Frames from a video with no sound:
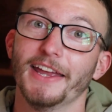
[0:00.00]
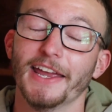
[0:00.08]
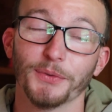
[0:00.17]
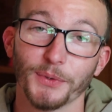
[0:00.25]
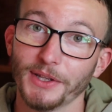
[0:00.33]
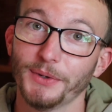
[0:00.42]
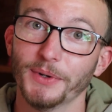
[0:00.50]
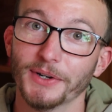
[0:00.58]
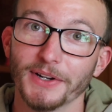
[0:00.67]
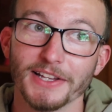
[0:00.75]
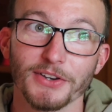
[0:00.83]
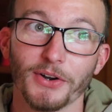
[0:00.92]
It really
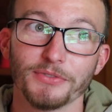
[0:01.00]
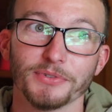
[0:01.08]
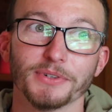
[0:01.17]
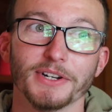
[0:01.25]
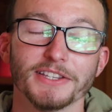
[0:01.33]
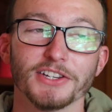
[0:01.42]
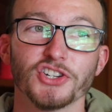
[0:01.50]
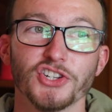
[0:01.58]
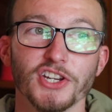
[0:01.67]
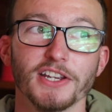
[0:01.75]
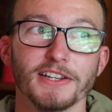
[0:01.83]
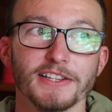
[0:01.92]
will. It's awful. It's
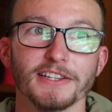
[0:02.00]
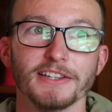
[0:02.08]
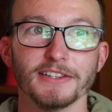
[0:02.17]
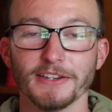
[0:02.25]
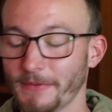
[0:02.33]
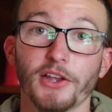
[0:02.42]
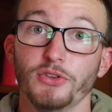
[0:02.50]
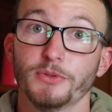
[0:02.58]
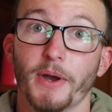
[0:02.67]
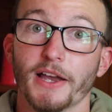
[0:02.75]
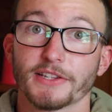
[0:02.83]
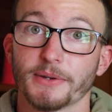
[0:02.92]
a disease. I use
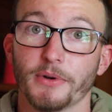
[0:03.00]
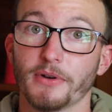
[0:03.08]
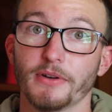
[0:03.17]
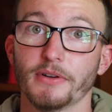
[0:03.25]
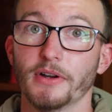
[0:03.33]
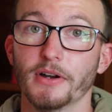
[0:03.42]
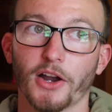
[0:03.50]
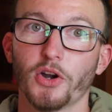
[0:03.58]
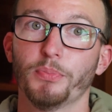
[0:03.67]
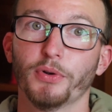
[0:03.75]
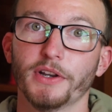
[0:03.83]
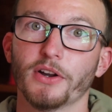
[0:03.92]
basketball. I go
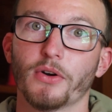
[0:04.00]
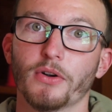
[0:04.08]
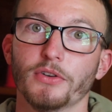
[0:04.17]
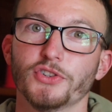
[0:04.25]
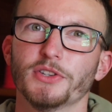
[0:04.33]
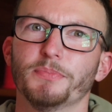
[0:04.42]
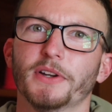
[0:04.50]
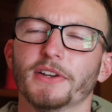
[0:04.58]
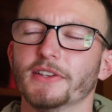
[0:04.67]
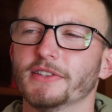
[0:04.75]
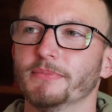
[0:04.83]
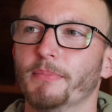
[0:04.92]
pretty hard just
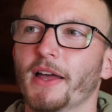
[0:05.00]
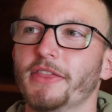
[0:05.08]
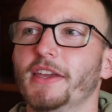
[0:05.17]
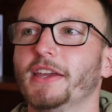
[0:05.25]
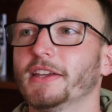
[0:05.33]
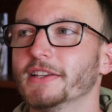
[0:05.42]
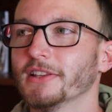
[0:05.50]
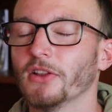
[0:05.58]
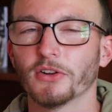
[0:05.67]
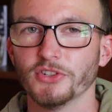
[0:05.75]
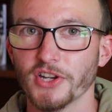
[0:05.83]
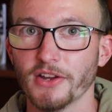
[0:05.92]
because my thing is
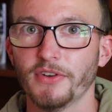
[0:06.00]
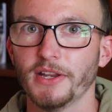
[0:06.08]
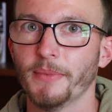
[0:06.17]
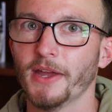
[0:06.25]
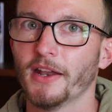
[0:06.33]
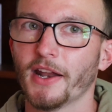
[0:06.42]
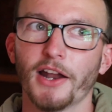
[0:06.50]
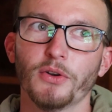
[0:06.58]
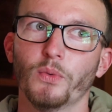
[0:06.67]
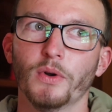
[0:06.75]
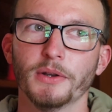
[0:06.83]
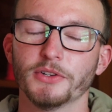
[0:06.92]
longevity, man. I
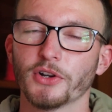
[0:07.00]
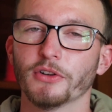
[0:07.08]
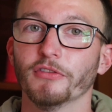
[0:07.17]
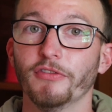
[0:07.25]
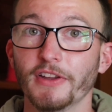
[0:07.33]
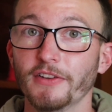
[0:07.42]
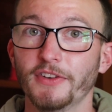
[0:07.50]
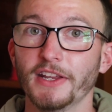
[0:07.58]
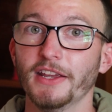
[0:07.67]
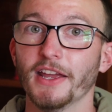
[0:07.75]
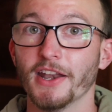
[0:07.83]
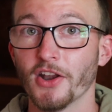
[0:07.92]
don't want to turn
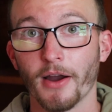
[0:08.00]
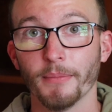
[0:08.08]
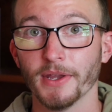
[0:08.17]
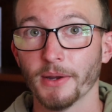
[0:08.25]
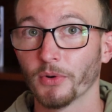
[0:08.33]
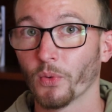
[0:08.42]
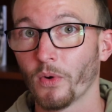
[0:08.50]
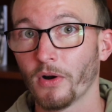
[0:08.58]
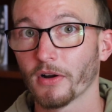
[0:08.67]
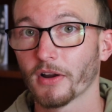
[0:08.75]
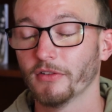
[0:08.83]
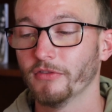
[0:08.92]
50 and not be able to
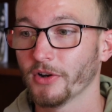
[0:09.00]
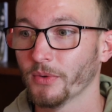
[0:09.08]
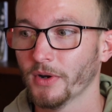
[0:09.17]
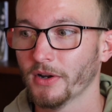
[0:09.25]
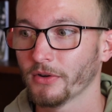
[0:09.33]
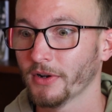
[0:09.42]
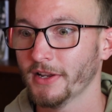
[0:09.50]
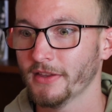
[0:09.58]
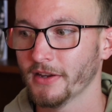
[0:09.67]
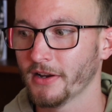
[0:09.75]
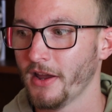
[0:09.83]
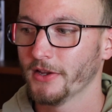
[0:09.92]
walk very well or
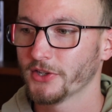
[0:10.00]
anything.